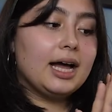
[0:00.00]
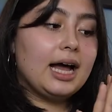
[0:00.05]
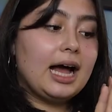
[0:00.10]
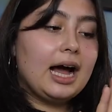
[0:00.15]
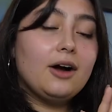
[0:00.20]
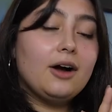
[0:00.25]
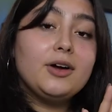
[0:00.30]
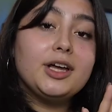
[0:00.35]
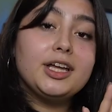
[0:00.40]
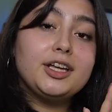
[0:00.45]

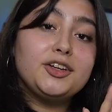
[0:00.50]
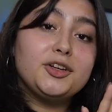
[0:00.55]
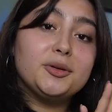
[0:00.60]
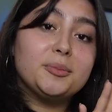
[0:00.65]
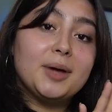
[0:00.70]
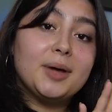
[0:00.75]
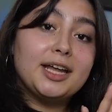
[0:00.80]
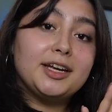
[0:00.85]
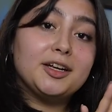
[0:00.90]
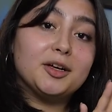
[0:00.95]
How Can You
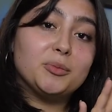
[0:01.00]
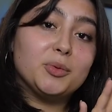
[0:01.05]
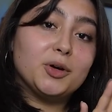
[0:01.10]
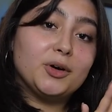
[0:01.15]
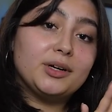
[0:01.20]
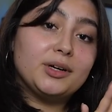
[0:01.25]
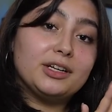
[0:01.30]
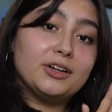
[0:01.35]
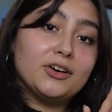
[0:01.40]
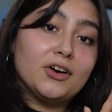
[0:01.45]
Mend a
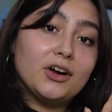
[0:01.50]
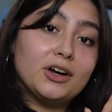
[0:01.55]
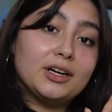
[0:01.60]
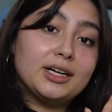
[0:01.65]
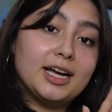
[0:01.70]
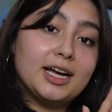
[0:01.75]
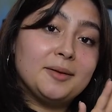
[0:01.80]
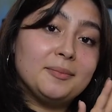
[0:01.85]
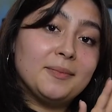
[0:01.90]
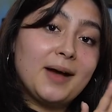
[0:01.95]
Broken Heart
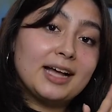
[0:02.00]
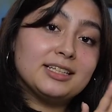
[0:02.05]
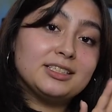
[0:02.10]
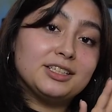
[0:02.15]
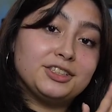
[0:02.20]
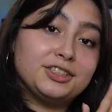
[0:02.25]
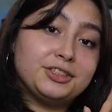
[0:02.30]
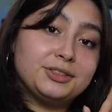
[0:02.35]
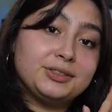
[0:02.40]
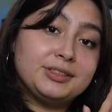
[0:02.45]
and
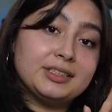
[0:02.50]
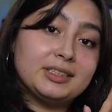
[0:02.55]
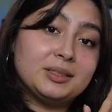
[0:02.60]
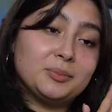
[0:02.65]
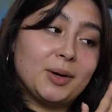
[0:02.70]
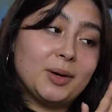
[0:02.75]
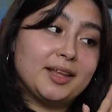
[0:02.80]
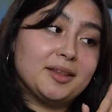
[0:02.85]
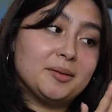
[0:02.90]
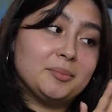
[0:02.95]
Massachusetts
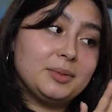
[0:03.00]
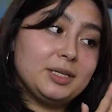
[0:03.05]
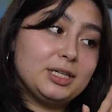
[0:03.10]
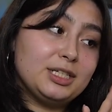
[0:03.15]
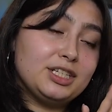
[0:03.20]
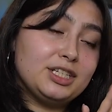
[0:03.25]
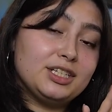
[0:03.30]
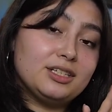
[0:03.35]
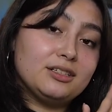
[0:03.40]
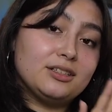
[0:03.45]
by the Bee
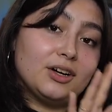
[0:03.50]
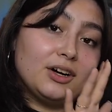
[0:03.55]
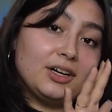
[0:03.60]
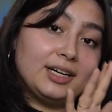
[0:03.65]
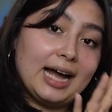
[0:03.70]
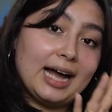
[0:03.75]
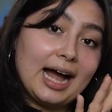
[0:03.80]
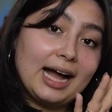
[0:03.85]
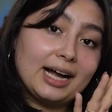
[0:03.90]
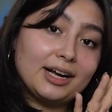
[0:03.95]
Gees on
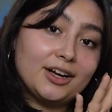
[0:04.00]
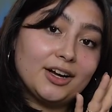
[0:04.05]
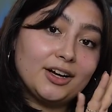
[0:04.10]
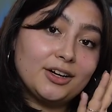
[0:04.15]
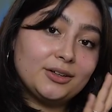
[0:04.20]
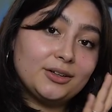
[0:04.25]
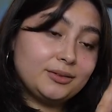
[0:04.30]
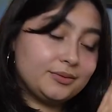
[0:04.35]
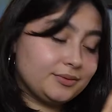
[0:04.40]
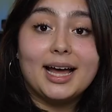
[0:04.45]

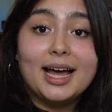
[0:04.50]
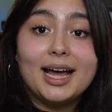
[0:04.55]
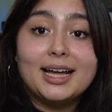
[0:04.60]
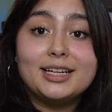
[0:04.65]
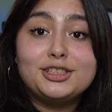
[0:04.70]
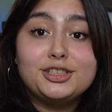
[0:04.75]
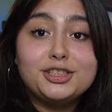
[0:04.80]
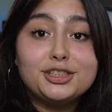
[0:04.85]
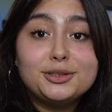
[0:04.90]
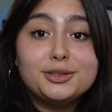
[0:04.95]
Atco,
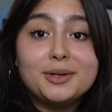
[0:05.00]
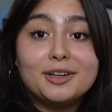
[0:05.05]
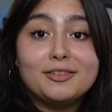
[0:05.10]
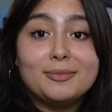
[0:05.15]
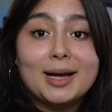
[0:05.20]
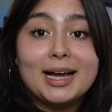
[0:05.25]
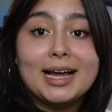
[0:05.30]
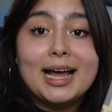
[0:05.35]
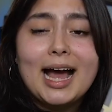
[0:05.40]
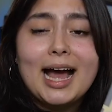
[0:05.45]
and two of
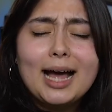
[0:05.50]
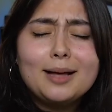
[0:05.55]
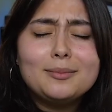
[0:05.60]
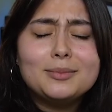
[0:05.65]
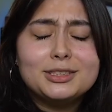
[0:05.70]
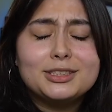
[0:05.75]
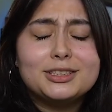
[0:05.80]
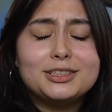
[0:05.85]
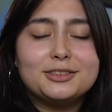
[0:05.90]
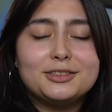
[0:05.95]
my
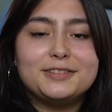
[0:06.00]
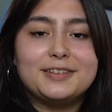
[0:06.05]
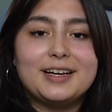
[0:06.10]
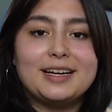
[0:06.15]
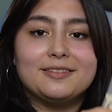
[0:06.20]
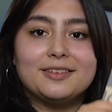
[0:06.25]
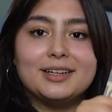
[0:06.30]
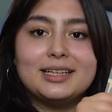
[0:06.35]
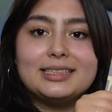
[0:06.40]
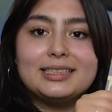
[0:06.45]
absolute
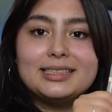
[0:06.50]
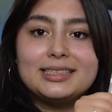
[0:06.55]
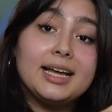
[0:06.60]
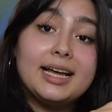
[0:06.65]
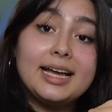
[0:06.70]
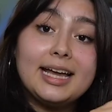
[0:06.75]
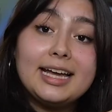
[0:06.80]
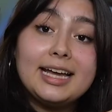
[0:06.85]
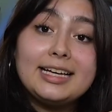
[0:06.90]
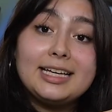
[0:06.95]
favorites,
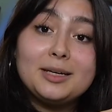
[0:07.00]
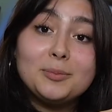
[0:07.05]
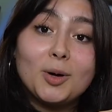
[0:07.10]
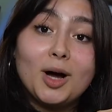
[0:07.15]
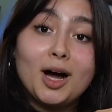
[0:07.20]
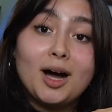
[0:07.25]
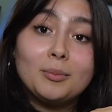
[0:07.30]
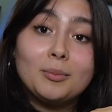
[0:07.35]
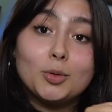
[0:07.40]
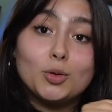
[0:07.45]
Iggy
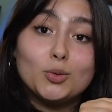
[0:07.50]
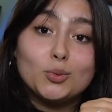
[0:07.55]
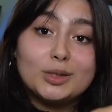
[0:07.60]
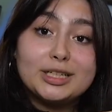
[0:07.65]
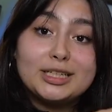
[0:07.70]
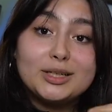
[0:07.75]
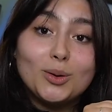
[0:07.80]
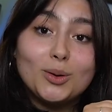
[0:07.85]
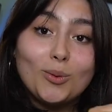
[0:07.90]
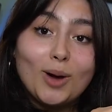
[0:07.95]
Pop,
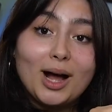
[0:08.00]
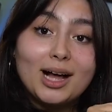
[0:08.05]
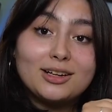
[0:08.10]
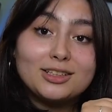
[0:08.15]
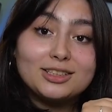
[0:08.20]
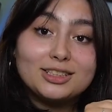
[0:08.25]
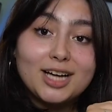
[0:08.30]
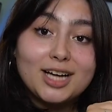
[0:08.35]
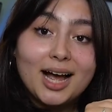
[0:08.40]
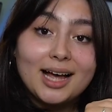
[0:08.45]
Real
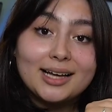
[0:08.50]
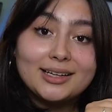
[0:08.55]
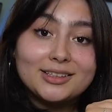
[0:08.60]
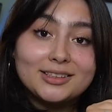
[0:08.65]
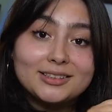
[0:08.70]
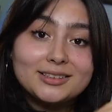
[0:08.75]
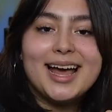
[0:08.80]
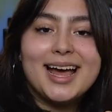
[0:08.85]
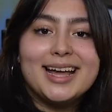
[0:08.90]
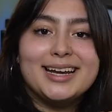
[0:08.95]
Wild
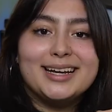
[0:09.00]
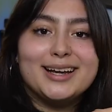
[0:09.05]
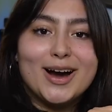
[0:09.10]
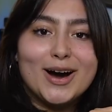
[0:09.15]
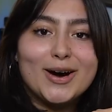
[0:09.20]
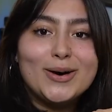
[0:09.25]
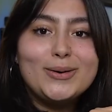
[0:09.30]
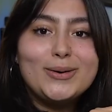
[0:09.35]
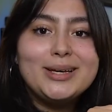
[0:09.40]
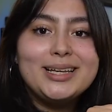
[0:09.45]
Child, and
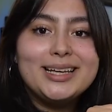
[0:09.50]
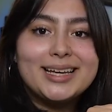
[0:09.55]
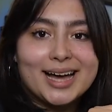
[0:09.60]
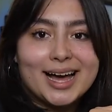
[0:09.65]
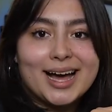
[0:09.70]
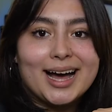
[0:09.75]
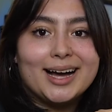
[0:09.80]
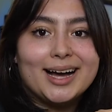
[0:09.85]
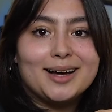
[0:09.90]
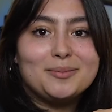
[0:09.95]
Oh
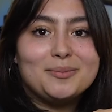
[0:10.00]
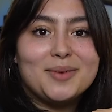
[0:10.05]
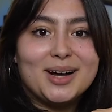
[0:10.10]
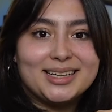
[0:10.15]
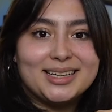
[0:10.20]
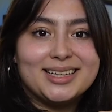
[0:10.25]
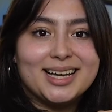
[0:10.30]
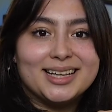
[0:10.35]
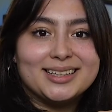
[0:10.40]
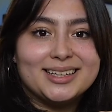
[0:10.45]
Yeah by
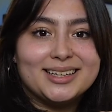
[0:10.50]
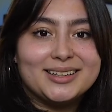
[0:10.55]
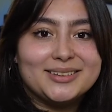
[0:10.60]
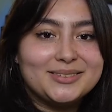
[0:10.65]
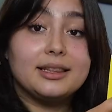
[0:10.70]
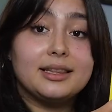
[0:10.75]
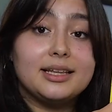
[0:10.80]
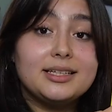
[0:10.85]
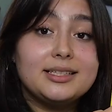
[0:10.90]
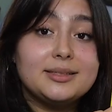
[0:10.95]
Yellow.
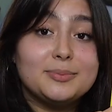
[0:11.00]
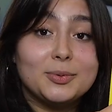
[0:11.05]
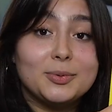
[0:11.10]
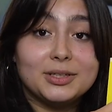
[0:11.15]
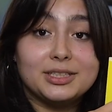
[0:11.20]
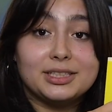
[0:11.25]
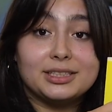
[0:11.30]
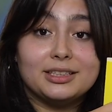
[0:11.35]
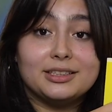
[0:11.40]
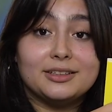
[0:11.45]
This
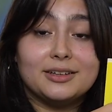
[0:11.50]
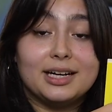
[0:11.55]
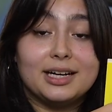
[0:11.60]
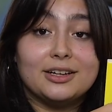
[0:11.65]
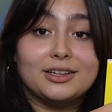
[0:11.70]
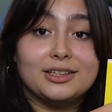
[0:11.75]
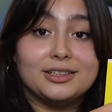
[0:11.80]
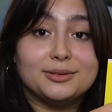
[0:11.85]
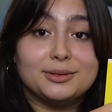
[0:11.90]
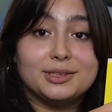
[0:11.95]
particular
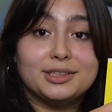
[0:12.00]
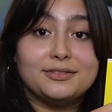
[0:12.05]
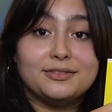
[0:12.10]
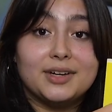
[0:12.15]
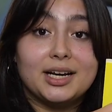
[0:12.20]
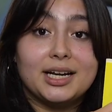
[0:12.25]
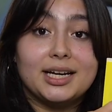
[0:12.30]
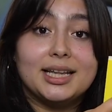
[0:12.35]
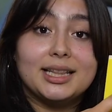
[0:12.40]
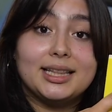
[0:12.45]
record is really
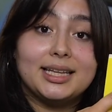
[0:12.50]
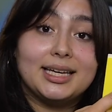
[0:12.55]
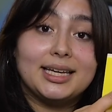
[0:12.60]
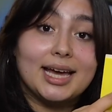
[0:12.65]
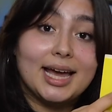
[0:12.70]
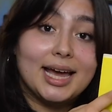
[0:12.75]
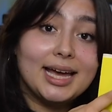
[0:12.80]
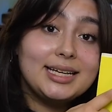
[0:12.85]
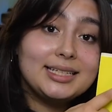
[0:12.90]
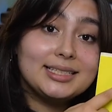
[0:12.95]
fun.
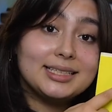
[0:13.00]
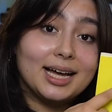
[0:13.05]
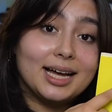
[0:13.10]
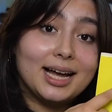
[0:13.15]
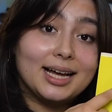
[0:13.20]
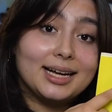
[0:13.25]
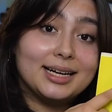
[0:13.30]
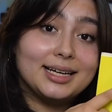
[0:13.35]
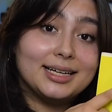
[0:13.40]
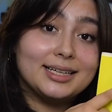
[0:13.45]
The
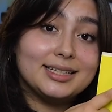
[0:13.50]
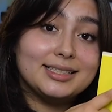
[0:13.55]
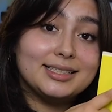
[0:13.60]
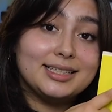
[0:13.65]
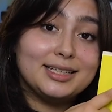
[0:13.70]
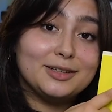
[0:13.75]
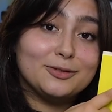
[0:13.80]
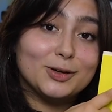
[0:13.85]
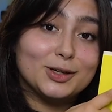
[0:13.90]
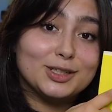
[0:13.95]
A-side is
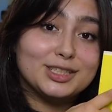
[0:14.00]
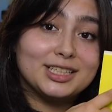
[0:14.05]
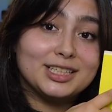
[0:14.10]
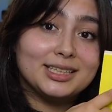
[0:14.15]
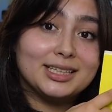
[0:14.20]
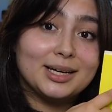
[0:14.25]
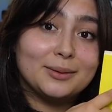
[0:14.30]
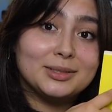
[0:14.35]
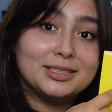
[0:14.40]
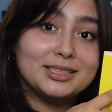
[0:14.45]
the version
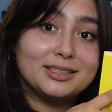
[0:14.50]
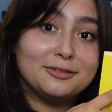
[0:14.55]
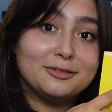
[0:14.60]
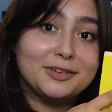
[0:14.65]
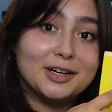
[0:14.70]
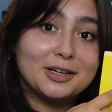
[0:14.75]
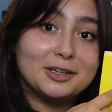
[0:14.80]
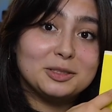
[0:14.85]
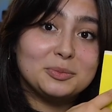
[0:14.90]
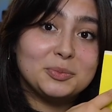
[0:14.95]
that was in
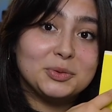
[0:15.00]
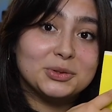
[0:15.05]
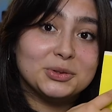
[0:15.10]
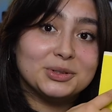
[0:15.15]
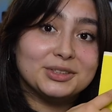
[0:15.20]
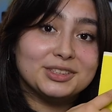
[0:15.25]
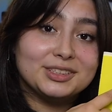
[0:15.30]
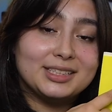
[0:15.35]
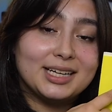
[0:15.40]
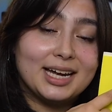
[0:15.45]
Ferris
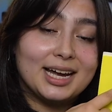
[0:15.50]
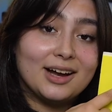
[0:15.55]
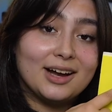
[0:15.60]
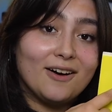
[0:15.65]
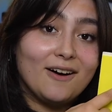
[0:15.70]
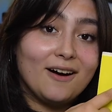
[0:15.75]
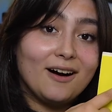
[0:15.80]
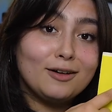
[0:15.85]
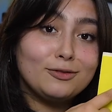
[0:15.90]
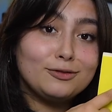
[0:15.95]
Bueller's Day
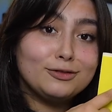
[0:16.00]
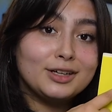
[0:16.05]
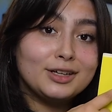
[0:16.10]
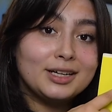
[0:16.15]
Off,